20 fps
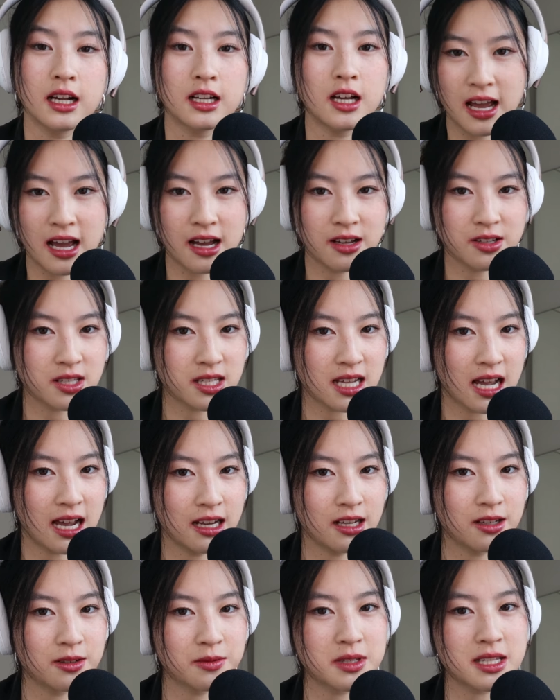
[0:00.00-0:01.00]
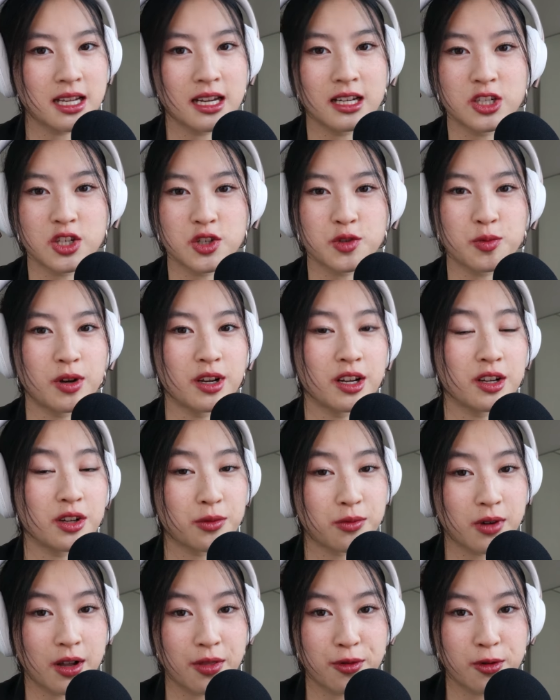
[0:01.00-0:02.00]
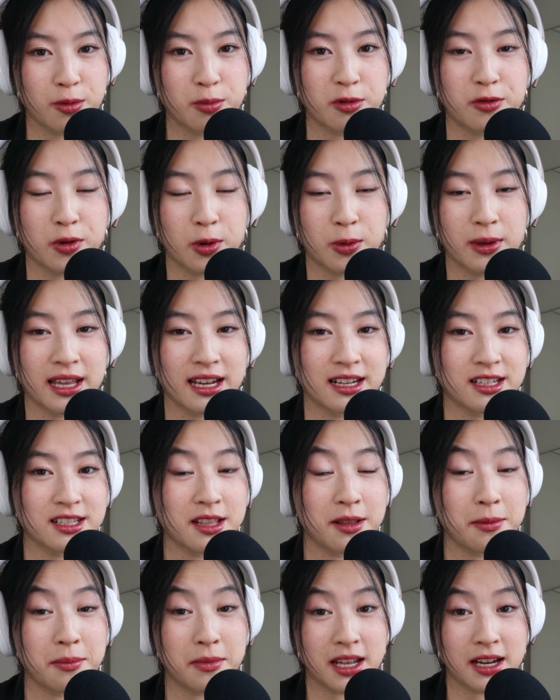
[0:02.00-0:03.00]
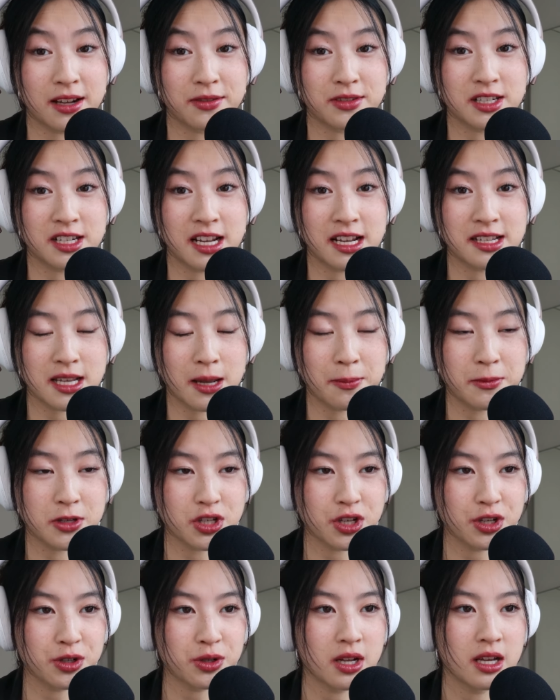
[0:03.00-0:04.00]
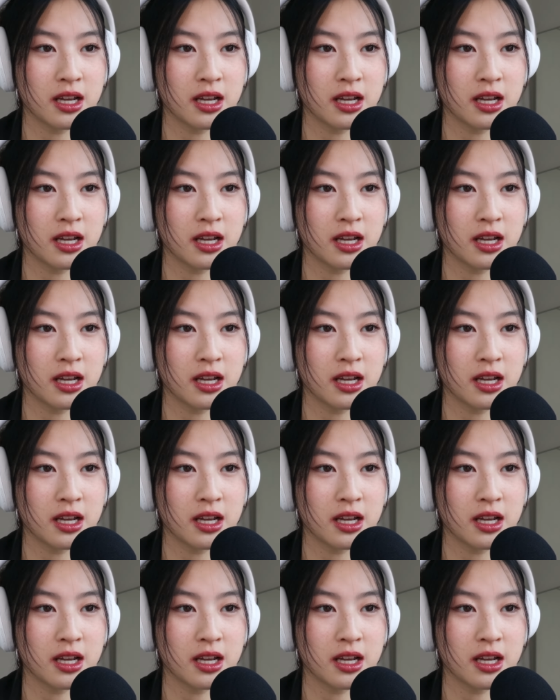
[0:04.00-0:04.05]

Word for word: of the house items that I just wanted to run through before we get into the meat of today's episode.